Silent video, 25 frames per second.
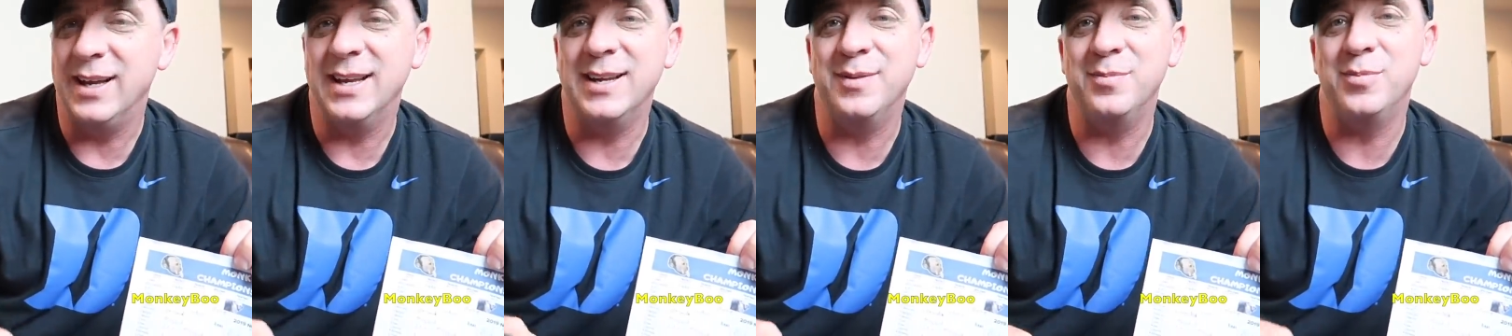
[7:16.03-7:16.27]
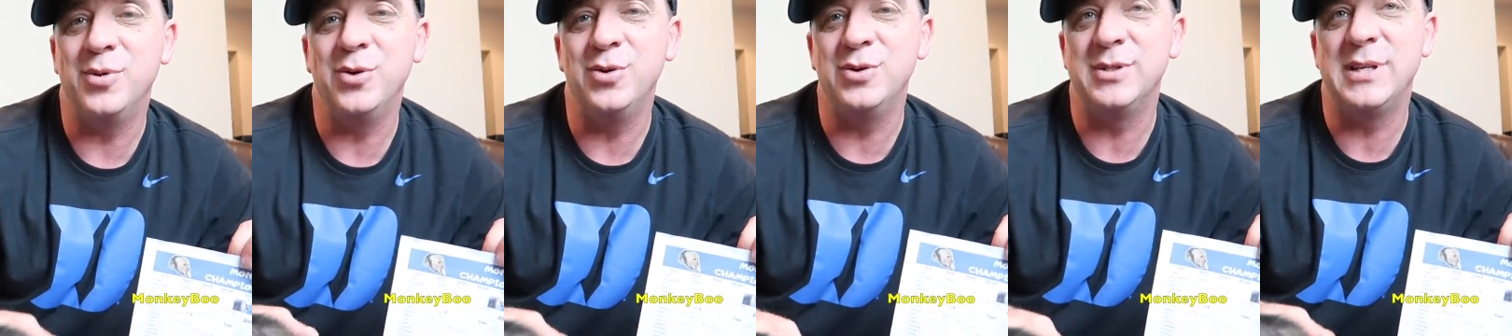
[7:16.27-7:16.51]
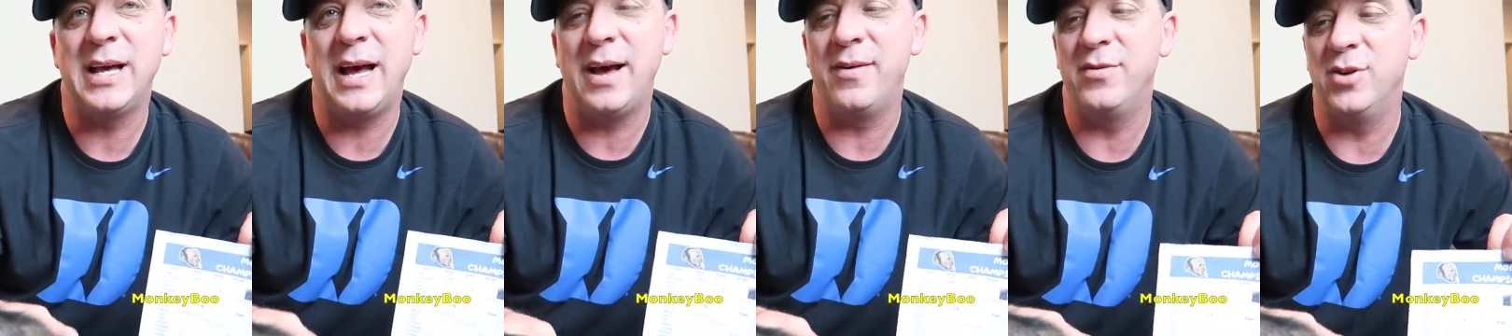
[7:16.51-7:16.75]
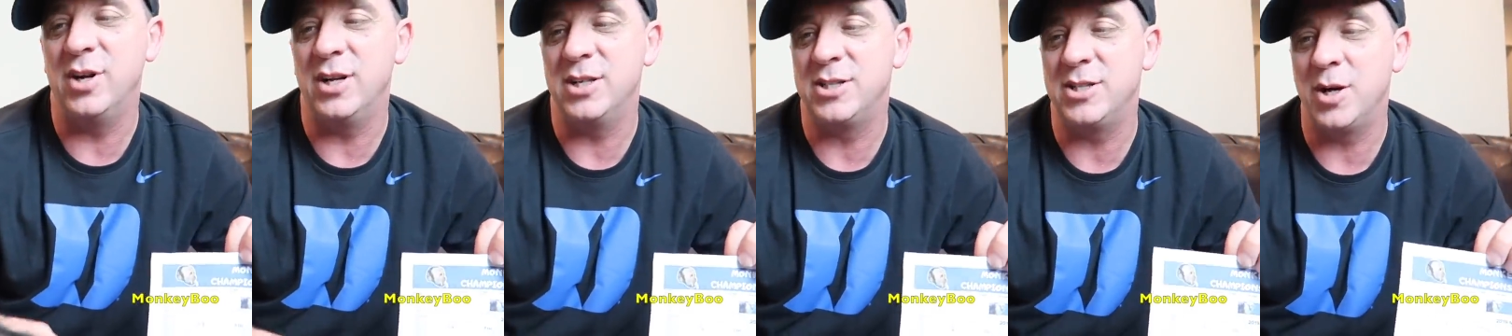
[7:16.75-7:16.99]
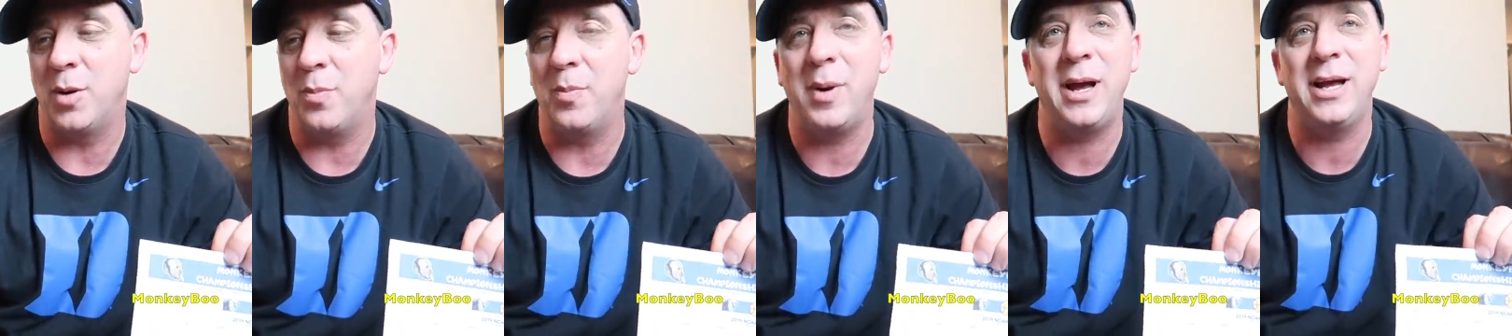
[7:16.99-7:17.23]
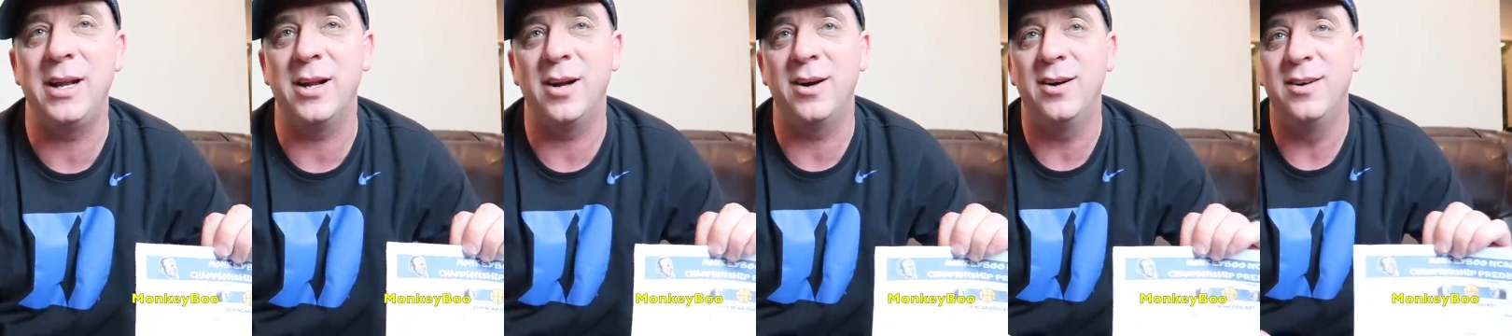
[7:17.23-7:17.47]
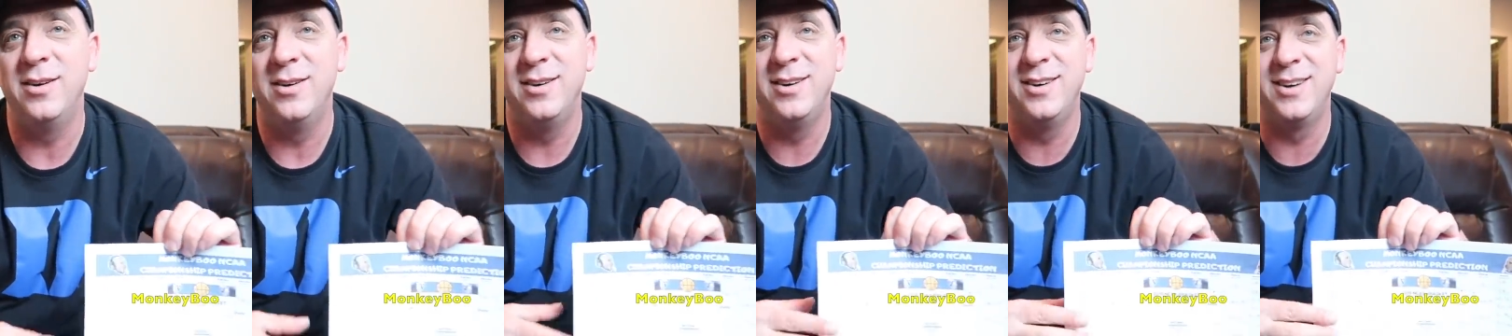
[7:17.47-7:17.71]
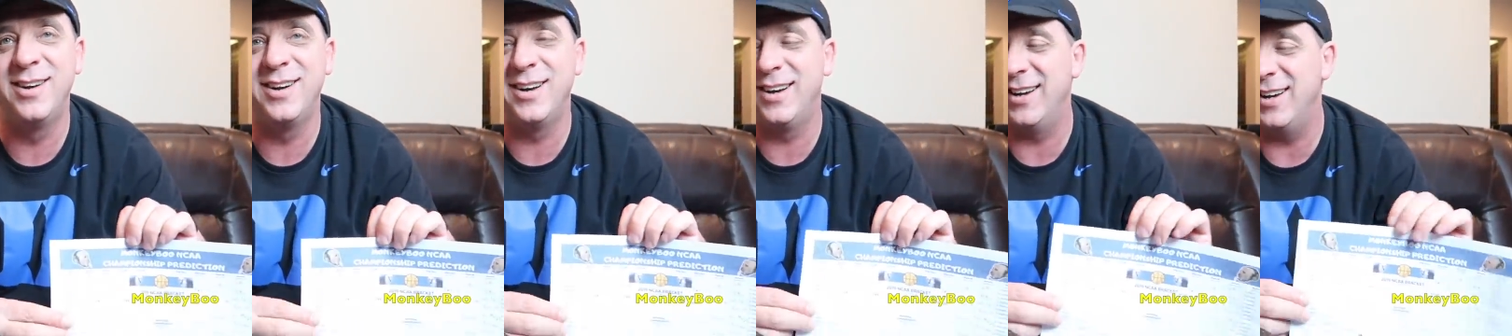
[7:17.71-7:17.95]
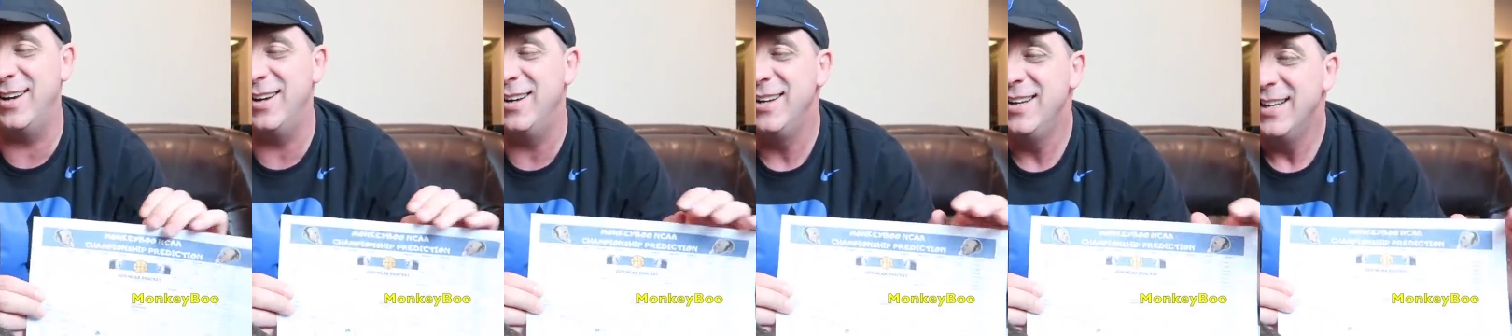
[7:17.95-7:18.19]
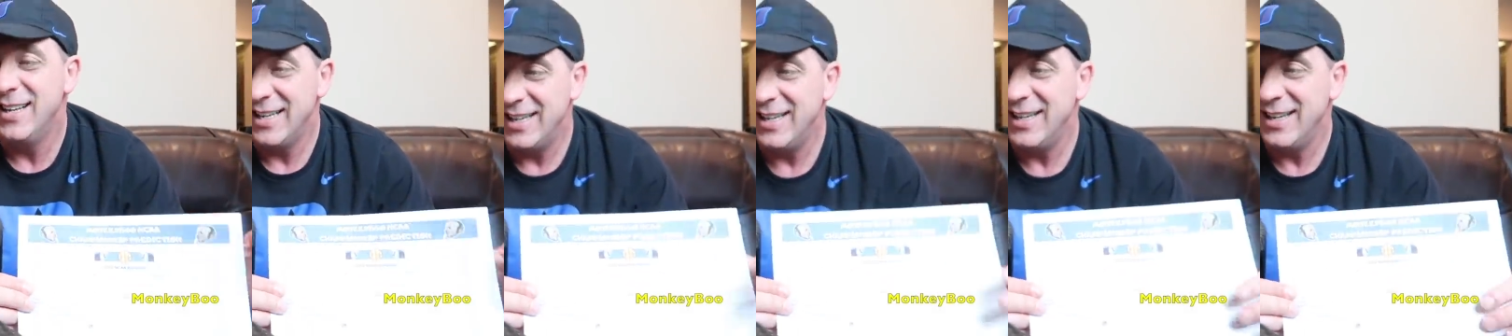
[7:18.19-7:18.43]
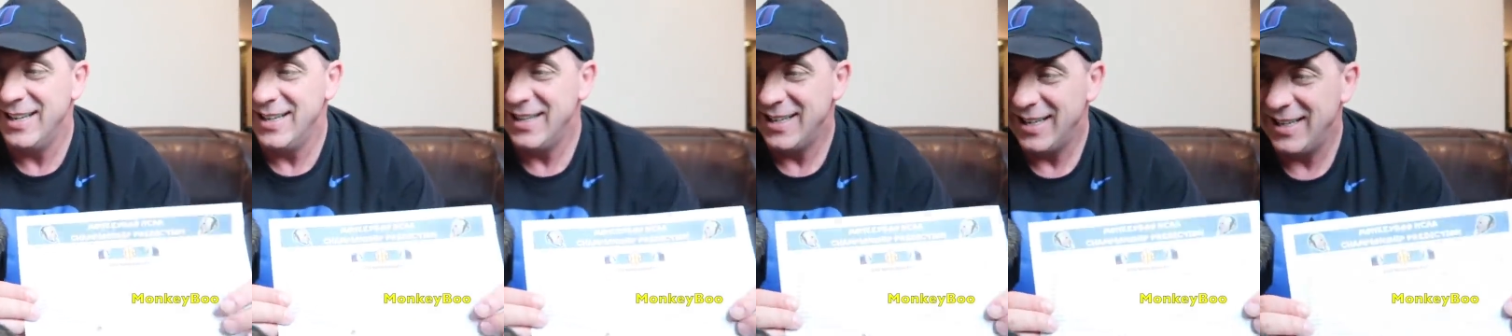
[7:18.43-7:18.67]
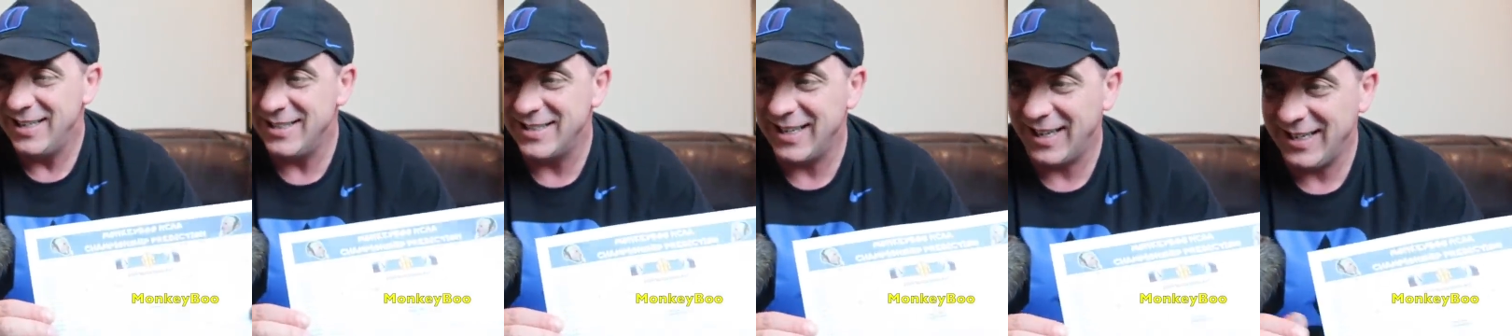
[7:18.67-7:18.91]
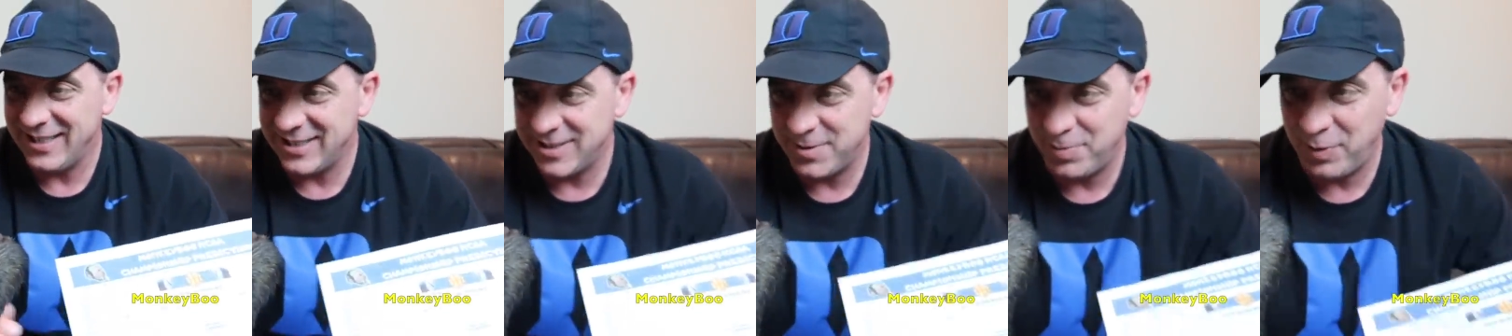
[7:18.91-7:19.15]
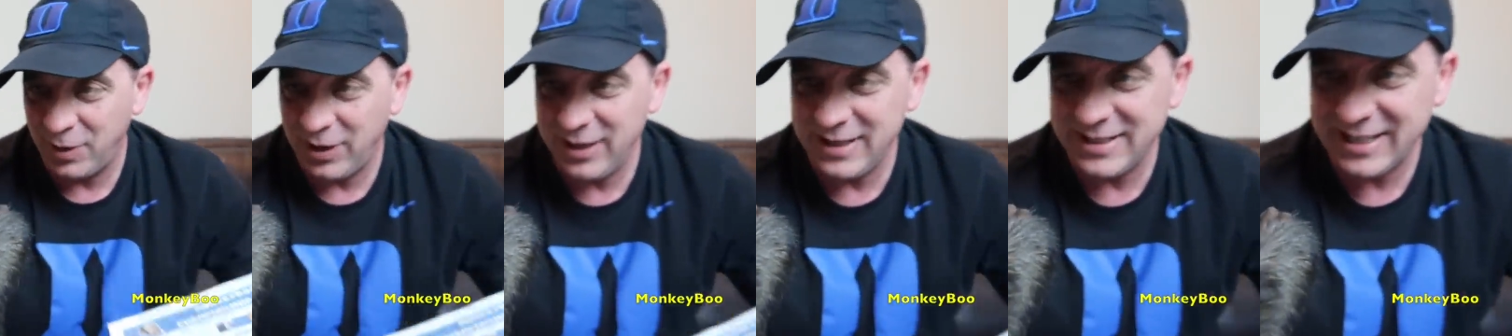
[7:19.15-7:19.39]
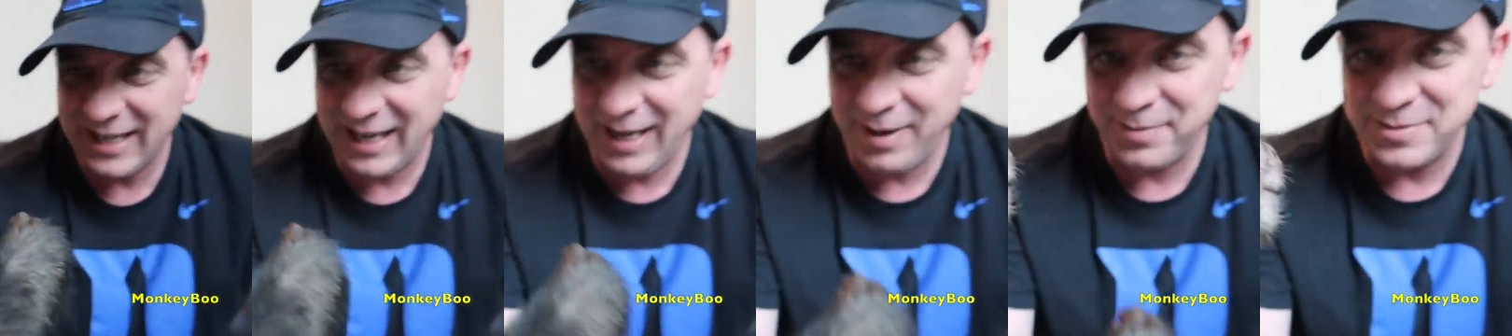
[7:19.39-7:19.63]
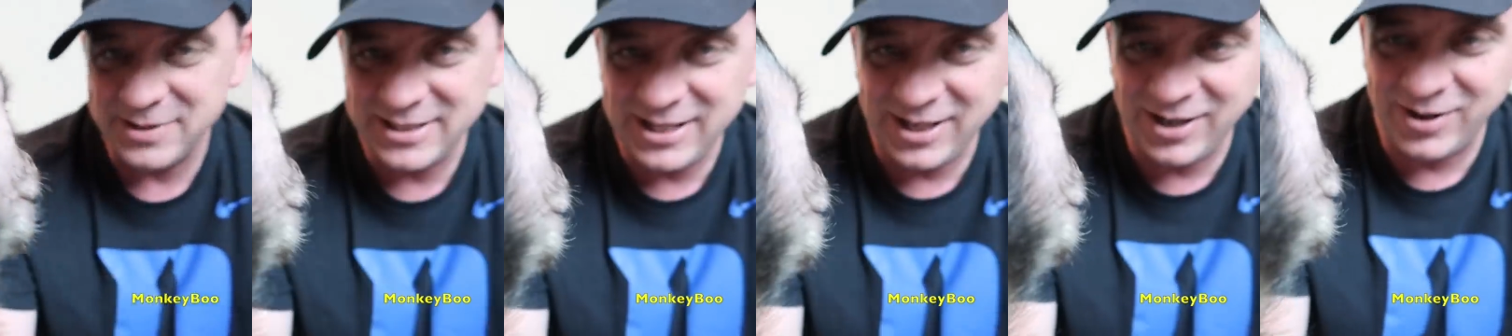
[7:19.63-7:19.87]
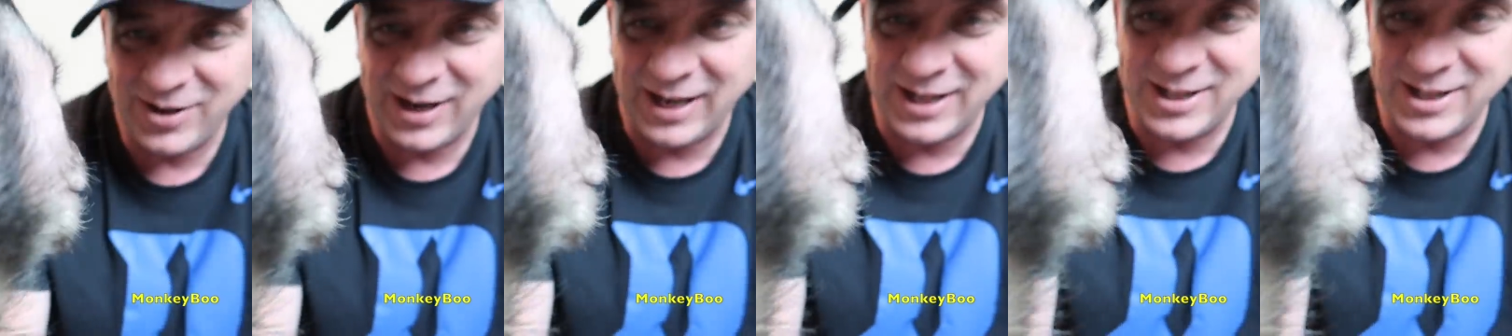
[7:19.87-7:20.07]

And Boo's having a tomato. He's like, springtime is here.